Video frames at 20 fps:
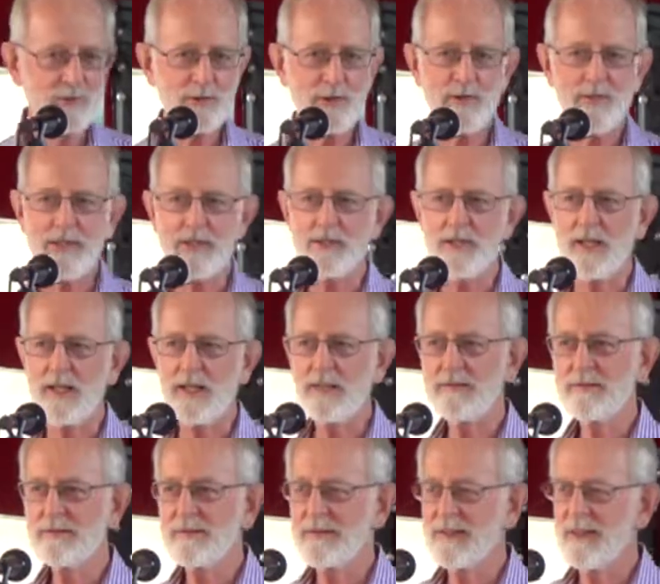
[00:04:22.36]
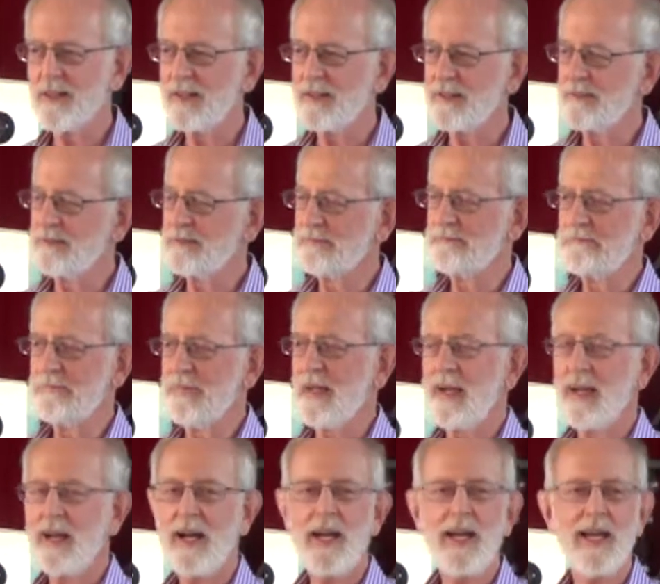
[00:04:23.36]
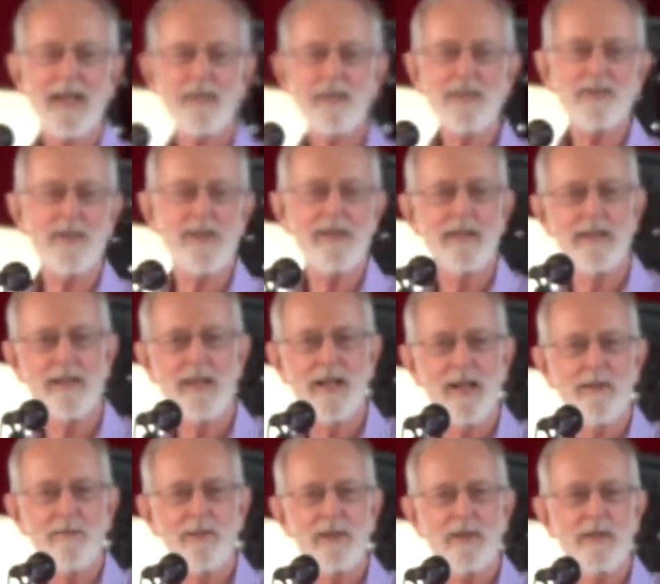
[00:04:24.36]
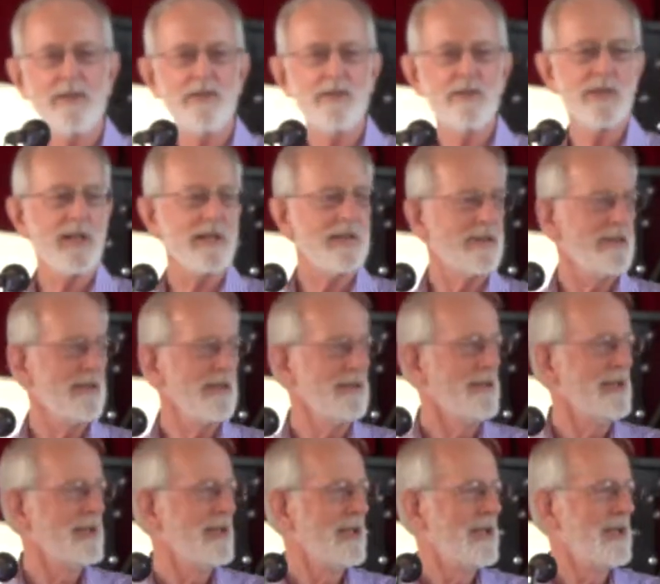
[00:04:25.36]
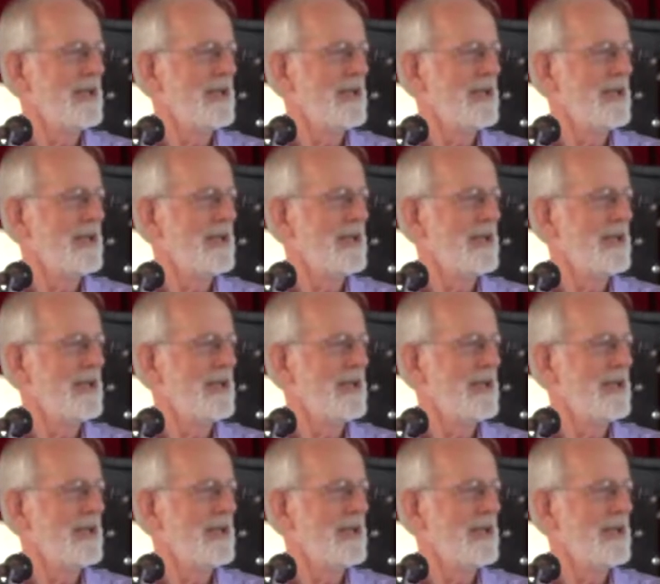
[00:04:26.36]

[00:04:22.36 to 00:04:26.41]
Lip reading: Terrific, Johnny. I hadn't thought of that. I'm going to use that too.